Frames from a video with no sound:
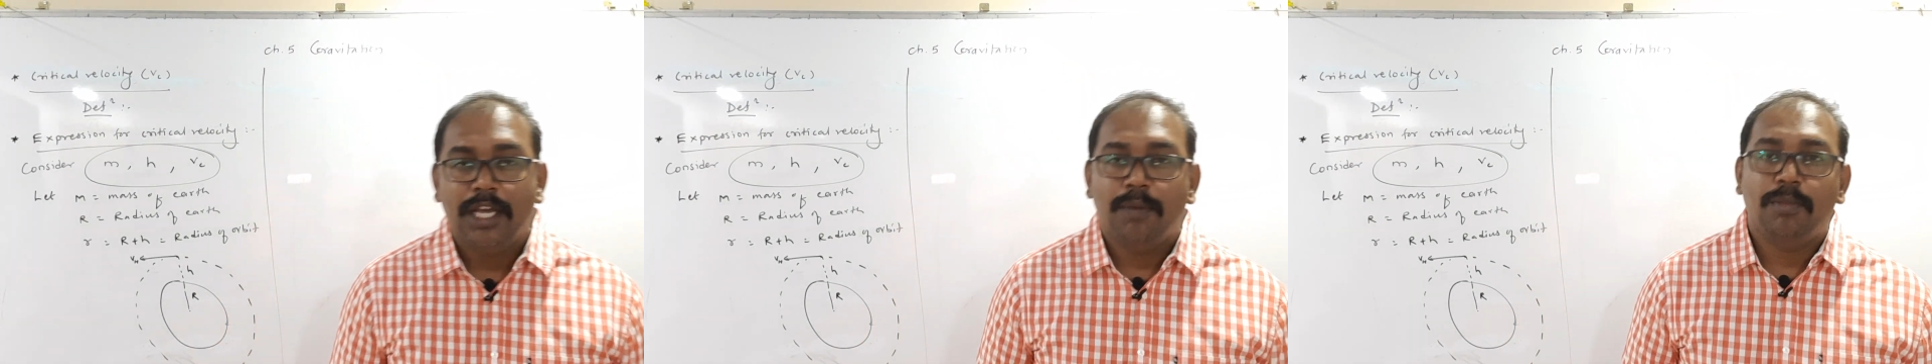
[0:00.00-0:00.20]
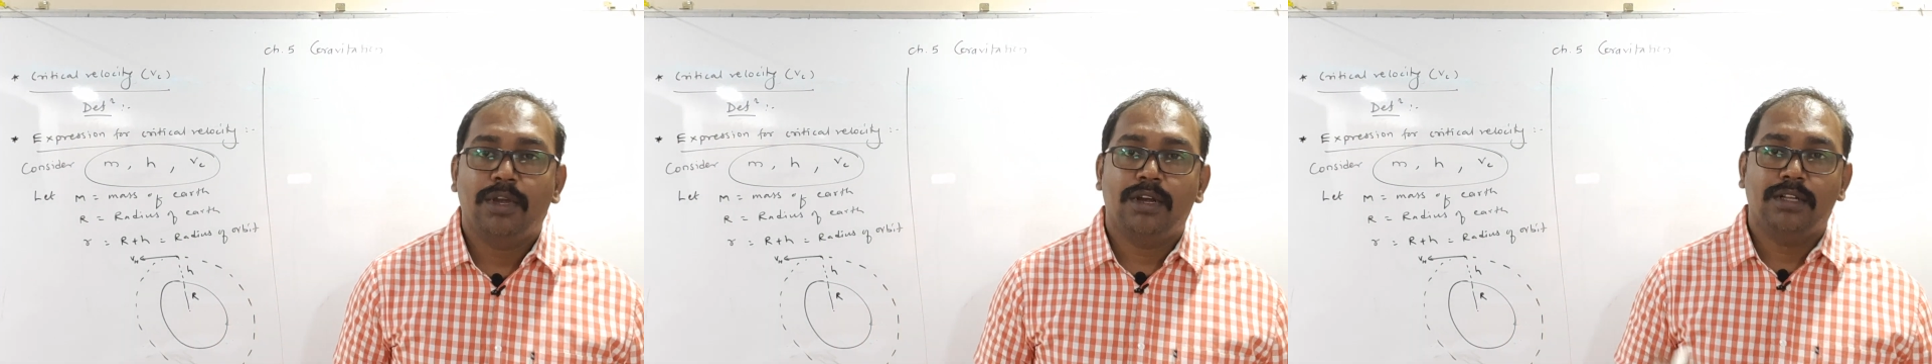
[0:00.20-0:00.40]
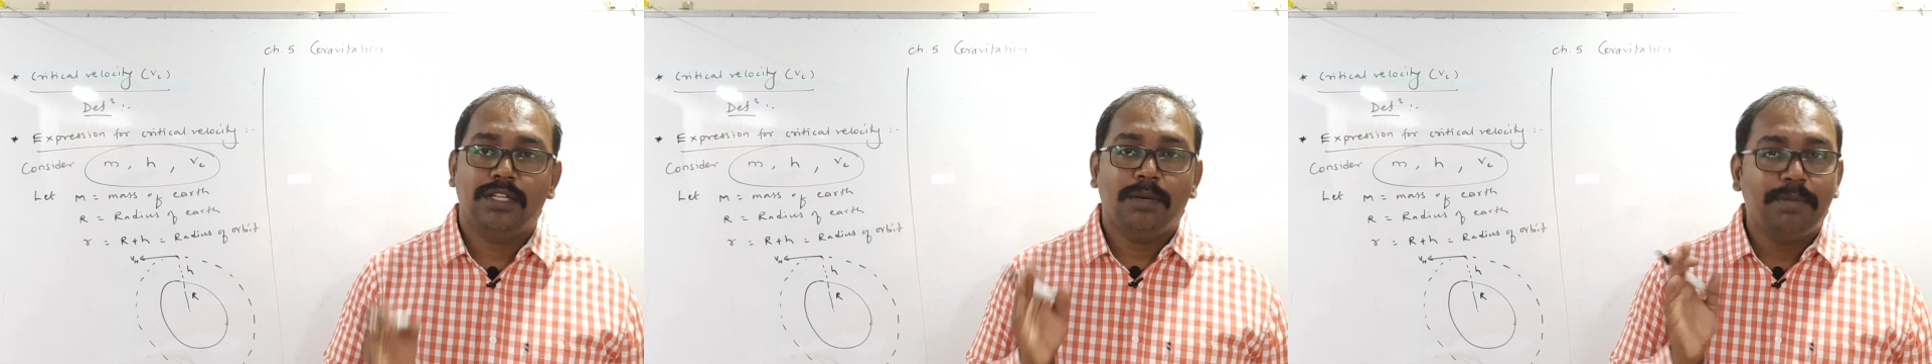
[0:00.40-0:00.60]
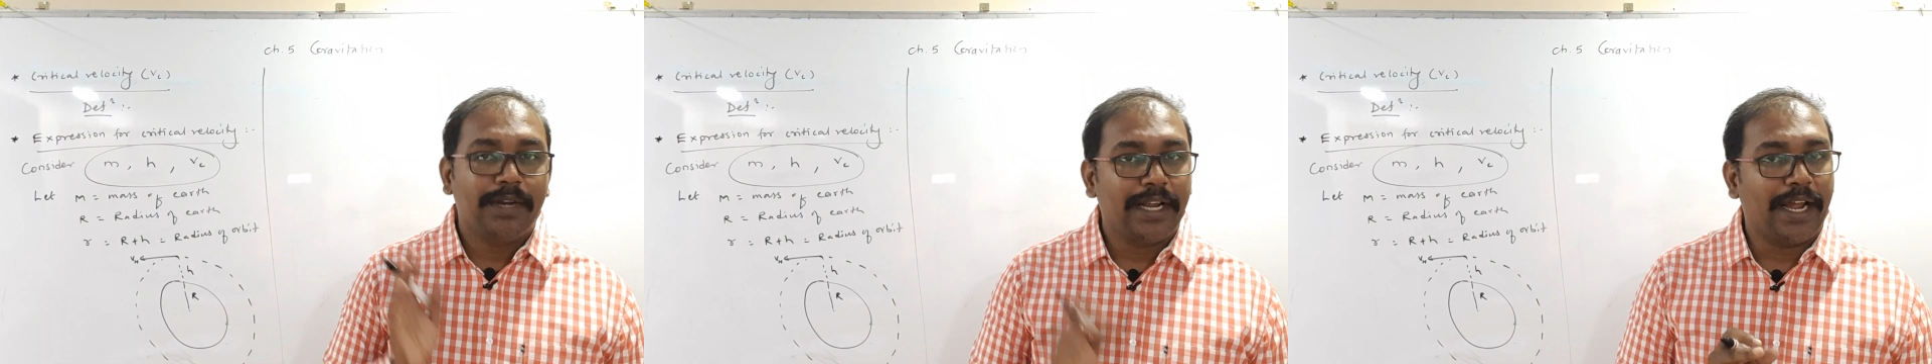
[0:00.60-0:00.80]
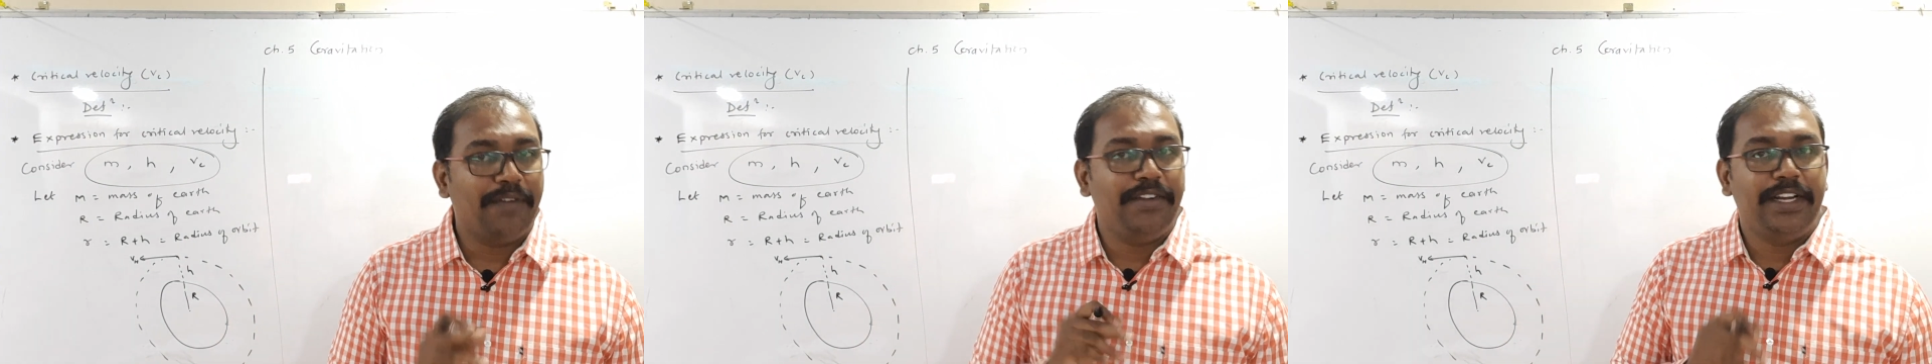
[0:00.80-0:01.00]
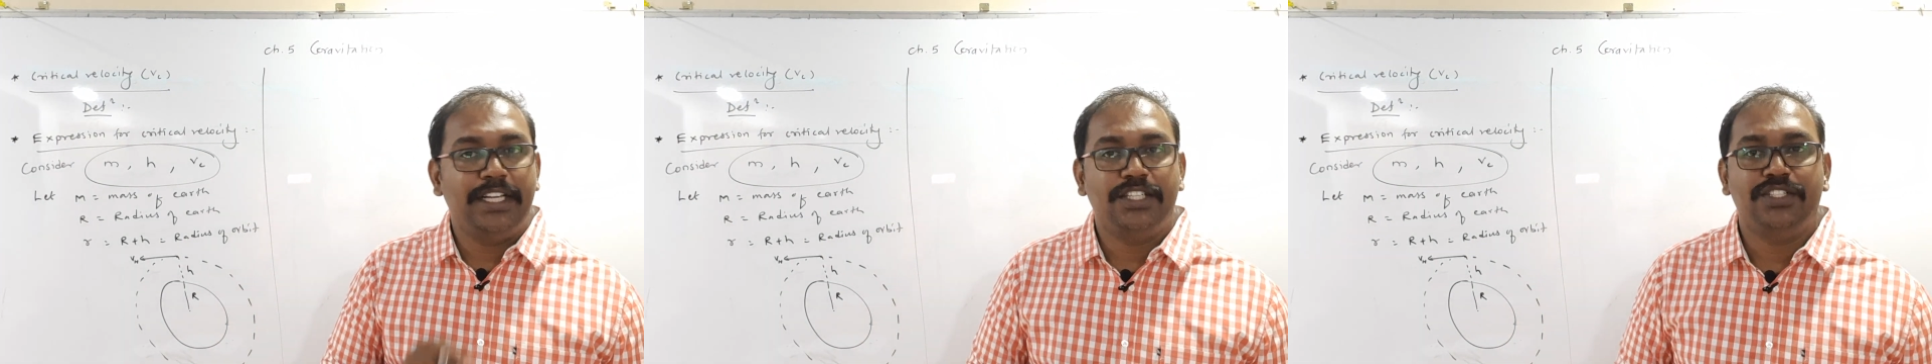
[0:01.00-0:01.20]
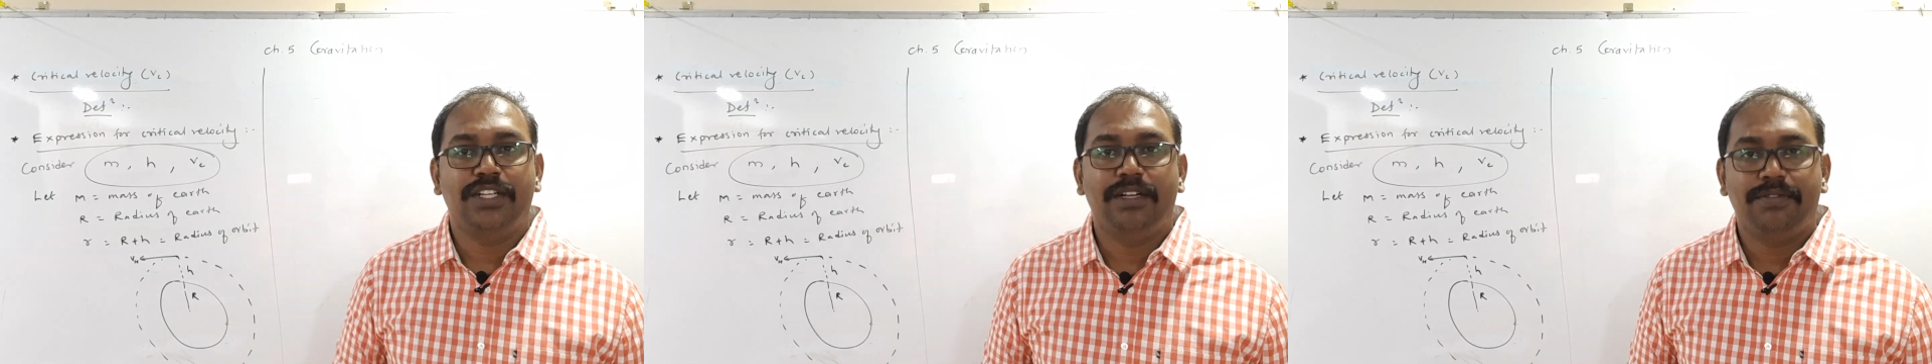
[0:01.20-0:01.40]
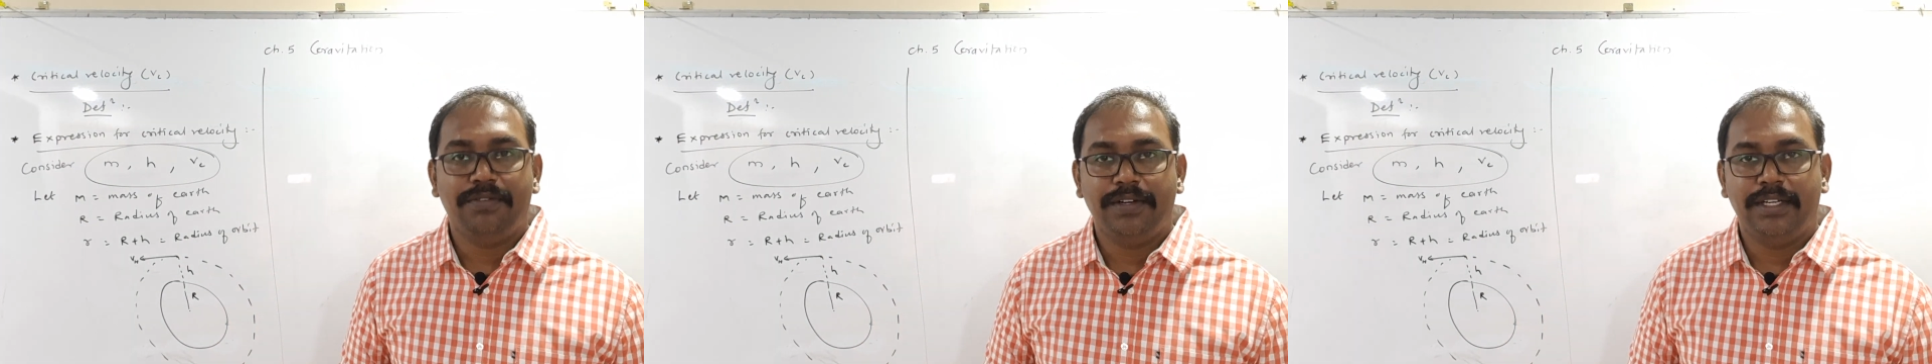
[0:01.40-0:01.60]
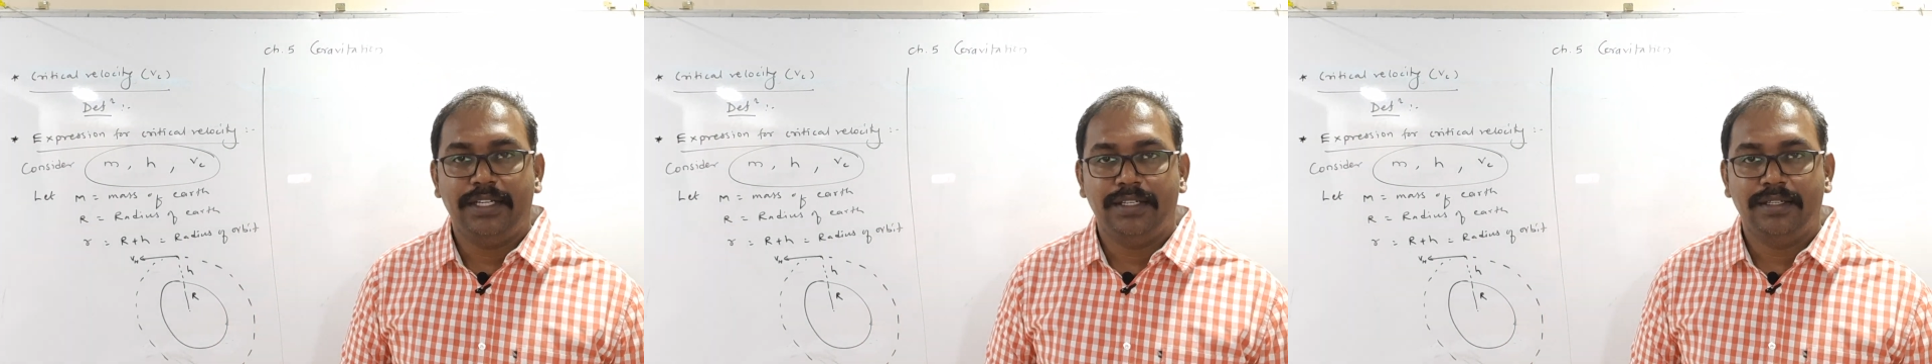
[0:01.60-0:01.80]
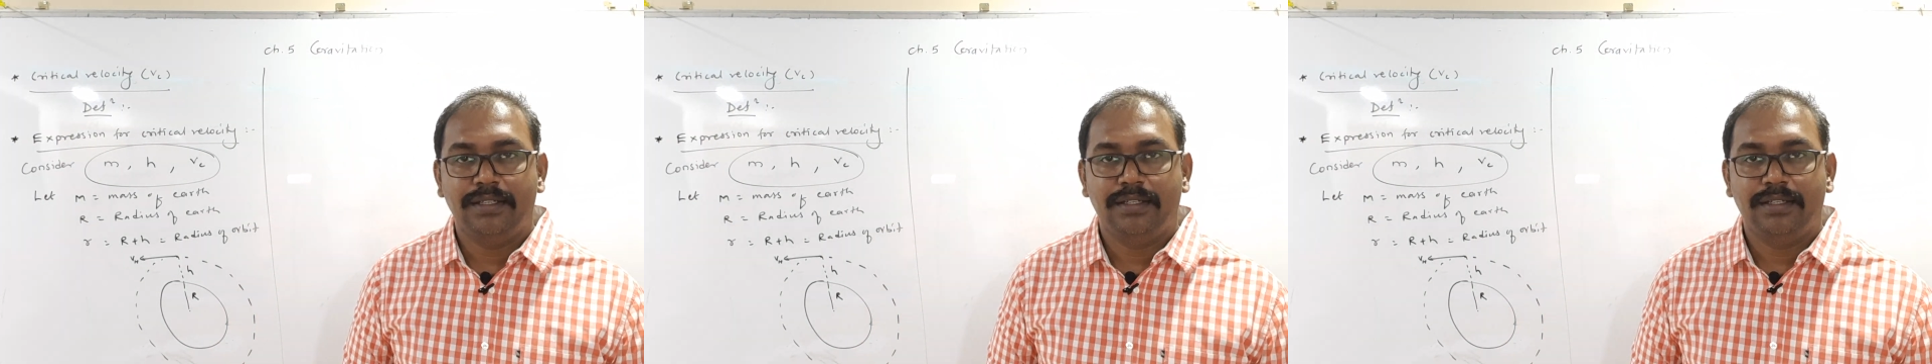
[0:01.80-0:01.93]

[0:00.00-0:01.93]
Because of gravitational field,